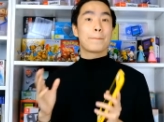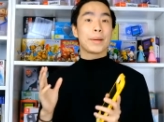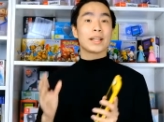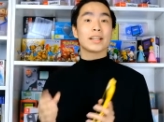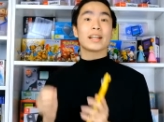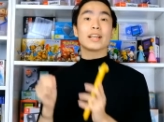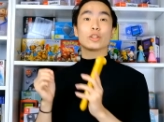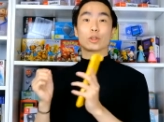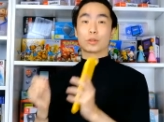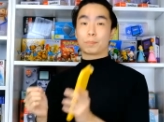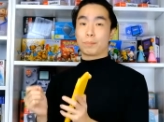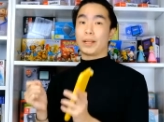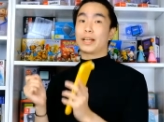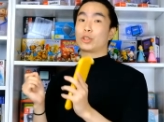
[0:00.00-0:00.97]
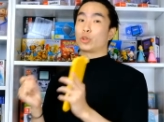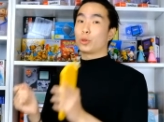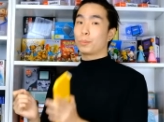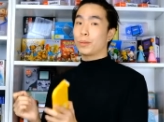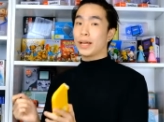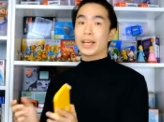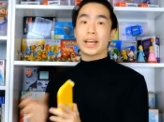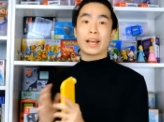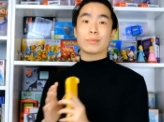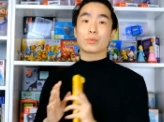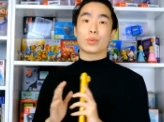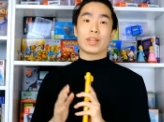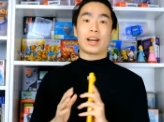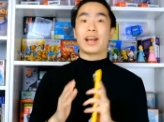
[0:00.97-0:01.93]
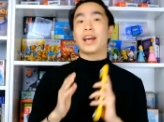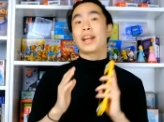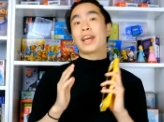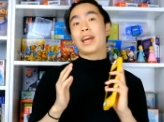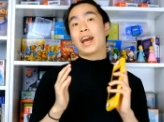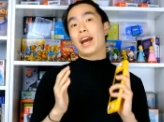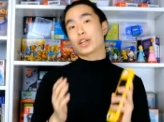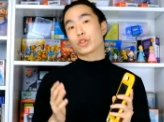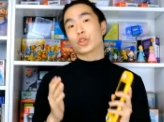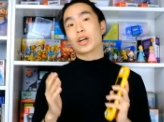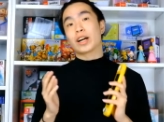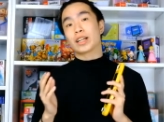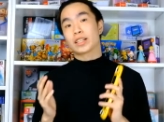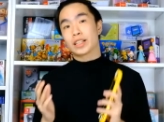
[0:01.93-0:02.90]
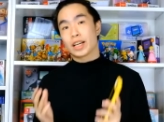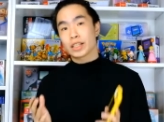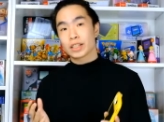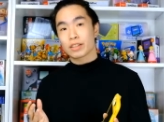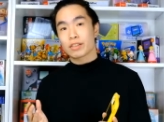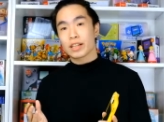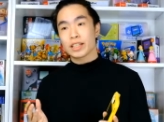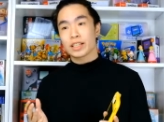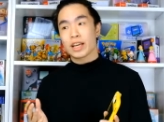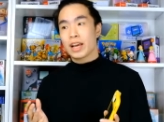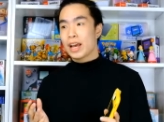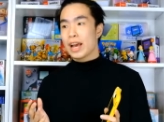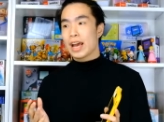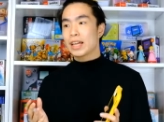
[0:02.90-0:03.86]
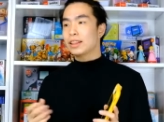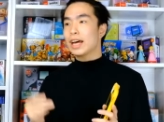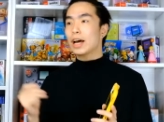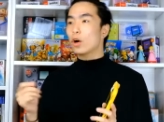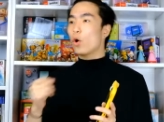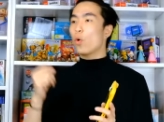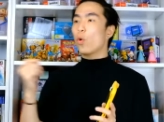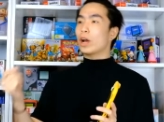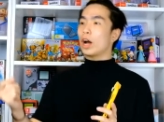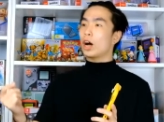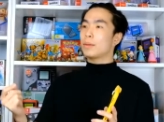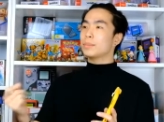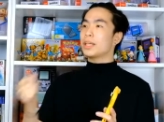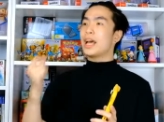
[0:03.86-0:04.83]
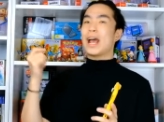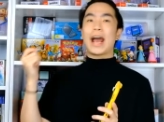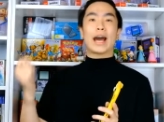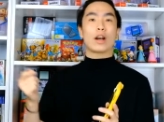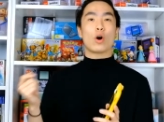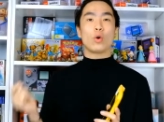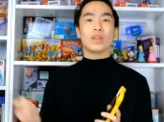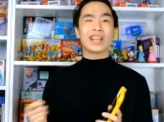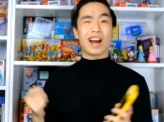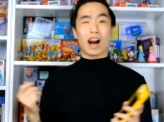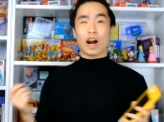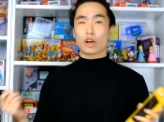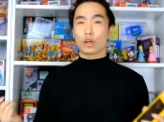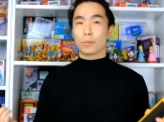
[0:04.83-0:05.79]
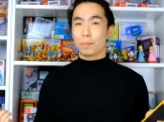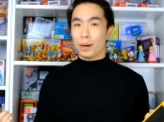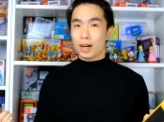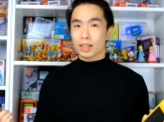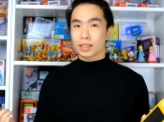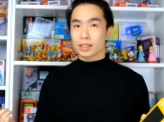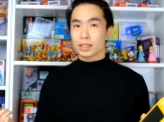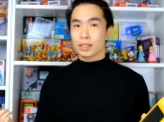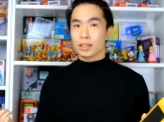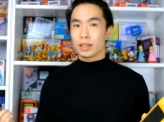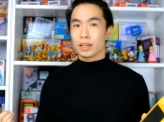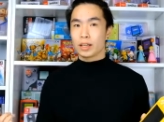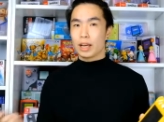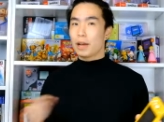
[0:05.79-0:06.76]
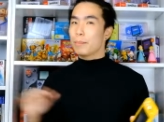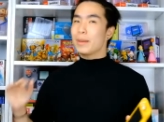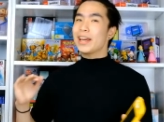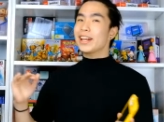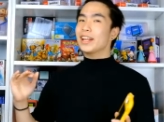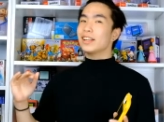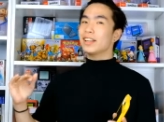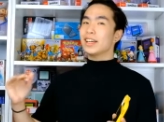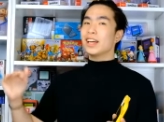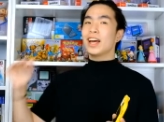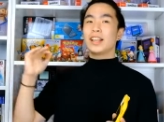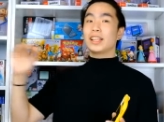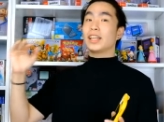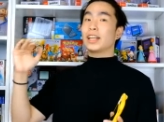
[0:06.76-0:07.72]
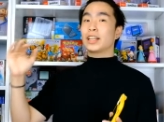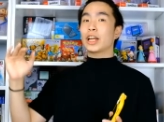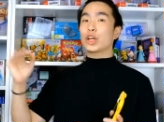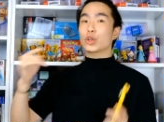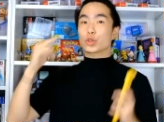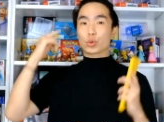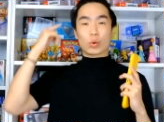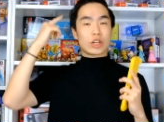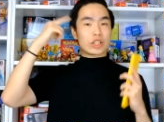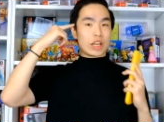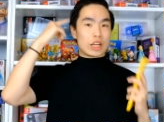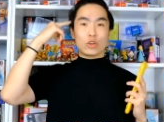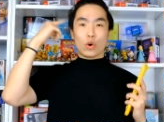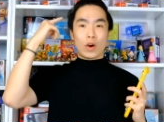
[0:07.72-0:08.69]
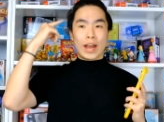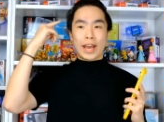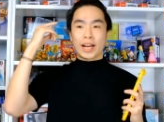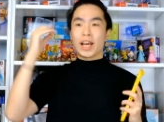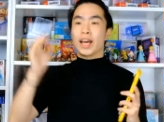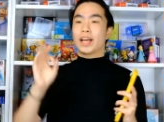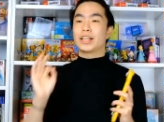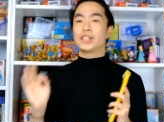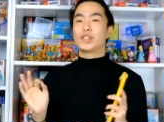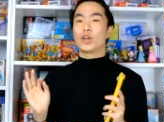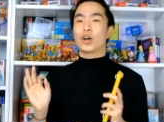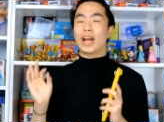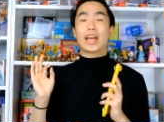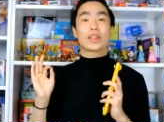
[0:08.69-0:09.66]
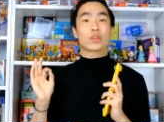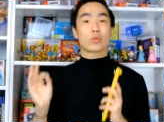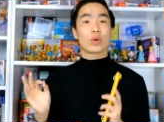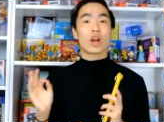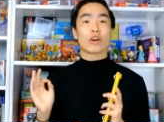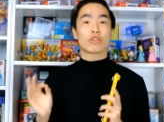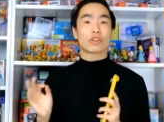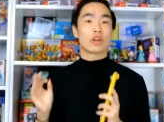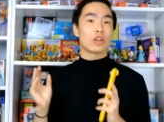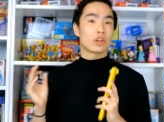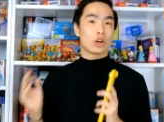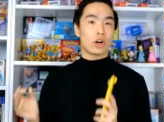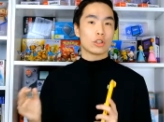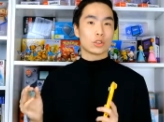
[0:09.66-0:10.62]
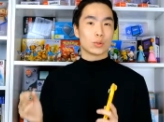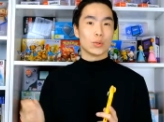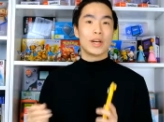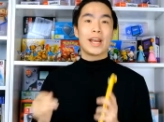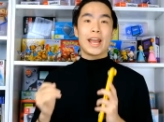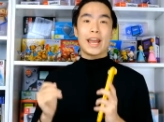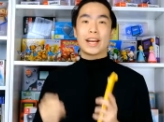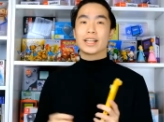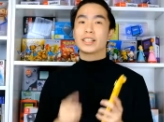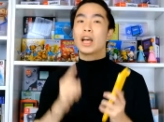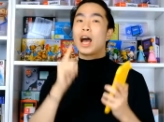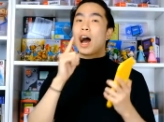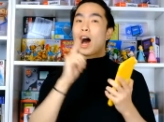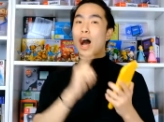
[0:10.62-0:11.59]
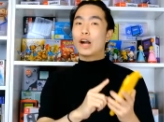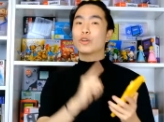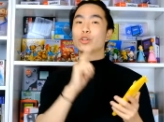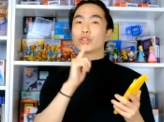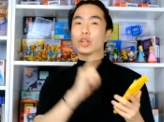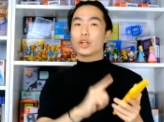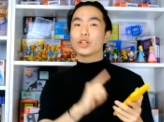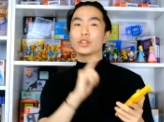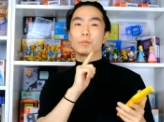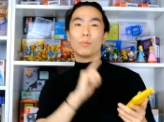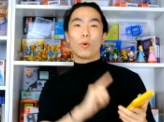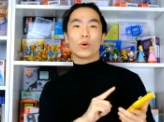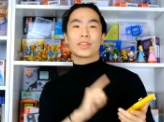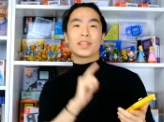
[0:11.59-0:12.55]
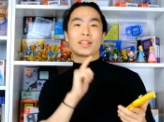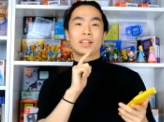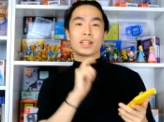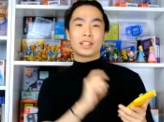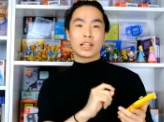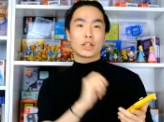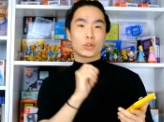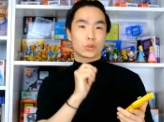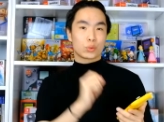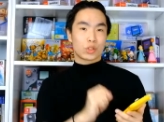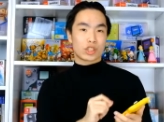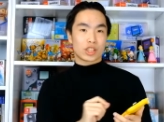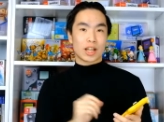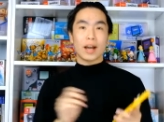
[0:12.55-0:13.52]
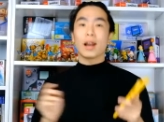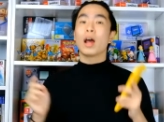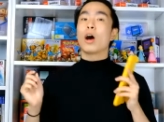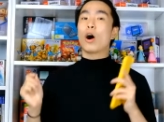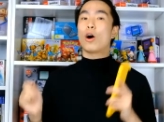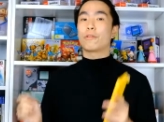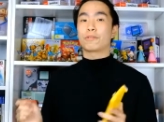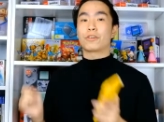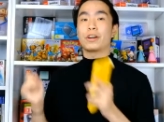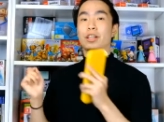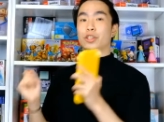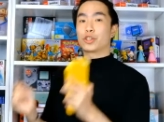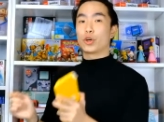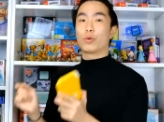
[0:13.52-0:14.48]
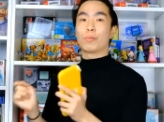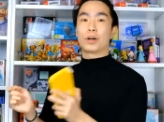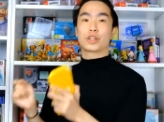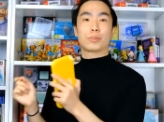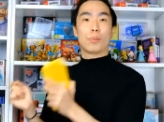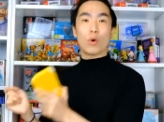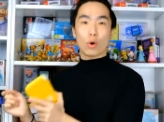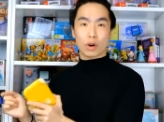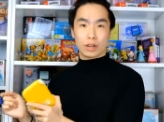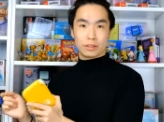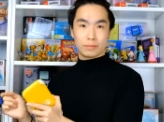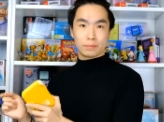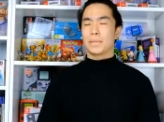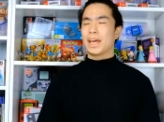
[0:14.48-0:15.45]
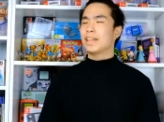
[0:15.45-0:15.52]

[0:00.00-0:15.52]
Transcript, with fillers: ability to play two-player games without any extra accessories, and that all comes at only 100 bucks. Immediately, the Nintendo Switch in your head is not a $300 console. It is $100 more than the Nintendo Switch Lite, offering so much more.